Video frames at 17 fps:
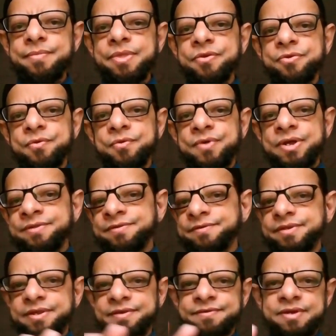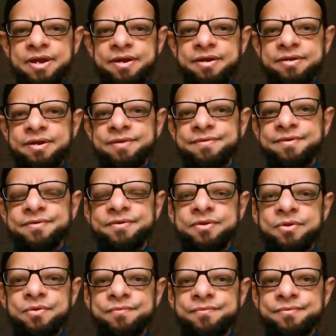So once this
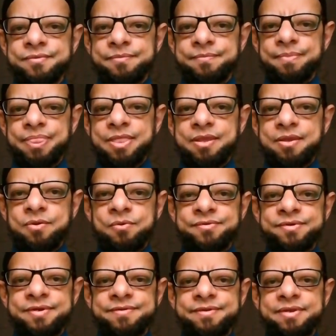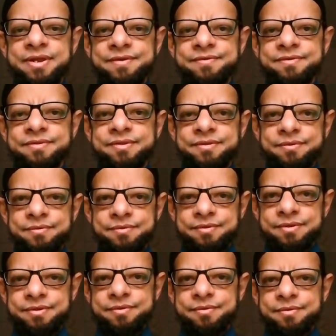categorization of consciousness
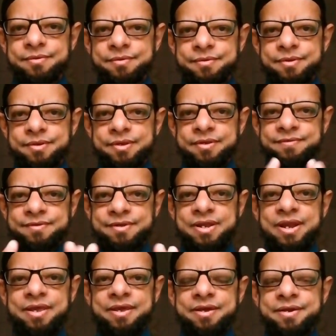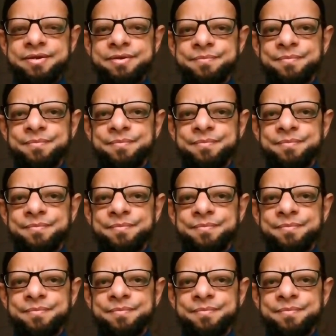is clear